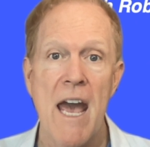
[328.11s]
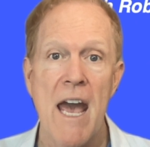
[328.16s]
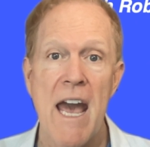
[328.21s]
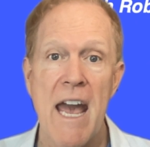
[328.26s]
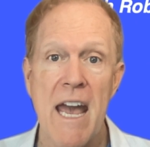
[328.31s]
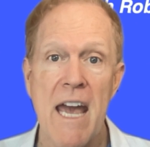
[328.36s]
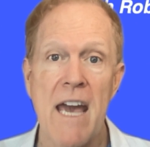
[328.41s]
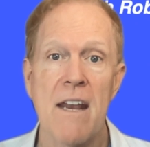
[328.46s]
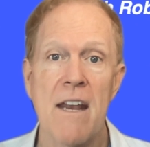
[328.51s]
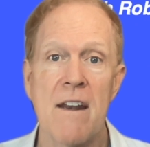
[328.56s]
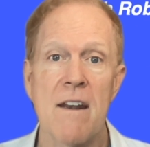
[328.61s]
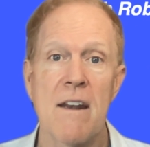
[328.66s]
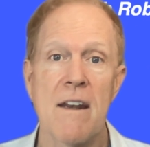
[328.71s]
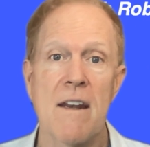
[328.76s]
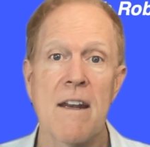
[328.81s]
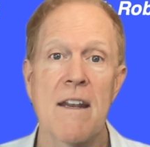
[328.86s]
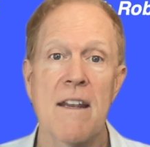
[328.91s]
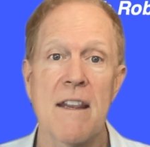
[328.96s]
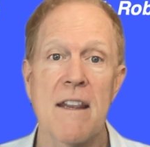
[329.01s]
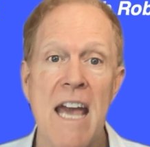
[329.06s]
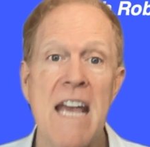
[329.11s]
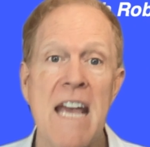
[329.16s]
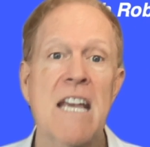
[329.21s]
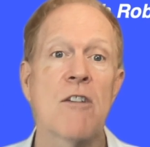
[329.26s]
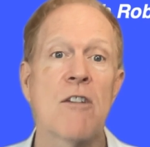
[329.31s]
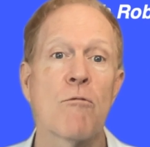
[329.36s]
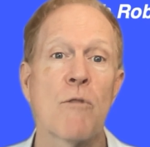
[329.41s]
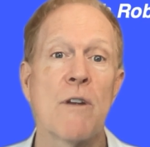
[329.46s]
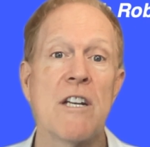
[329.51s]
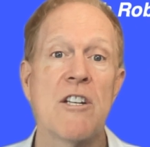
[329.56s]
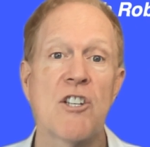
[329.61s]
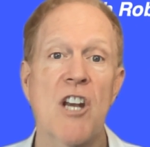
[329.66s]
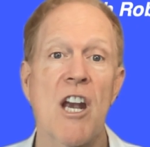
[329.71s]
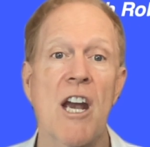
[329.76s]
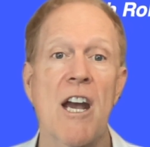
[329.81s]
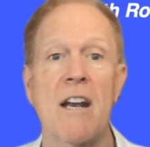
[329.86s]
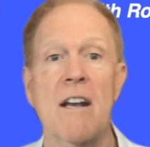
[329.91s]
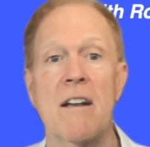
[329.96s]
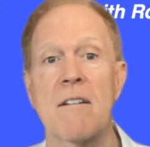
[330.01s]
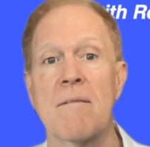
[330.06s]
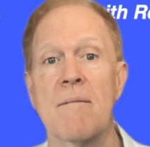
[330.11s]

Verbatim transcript: And they can recheck